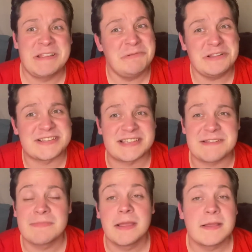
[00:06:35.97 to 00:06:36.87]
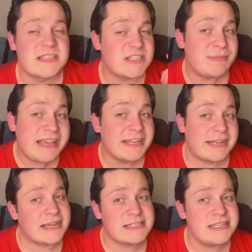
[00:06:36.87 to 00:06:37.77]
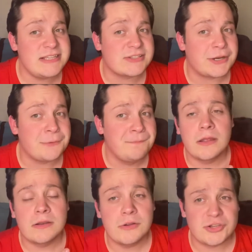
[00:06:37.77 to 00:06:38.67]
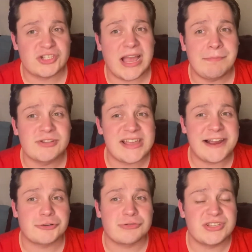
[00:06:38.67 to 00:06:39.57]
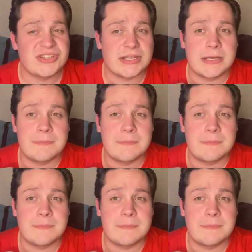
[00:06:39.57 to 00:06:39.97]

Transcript: We'll see. Speaking of next season, though, Nurse Chapel's actress,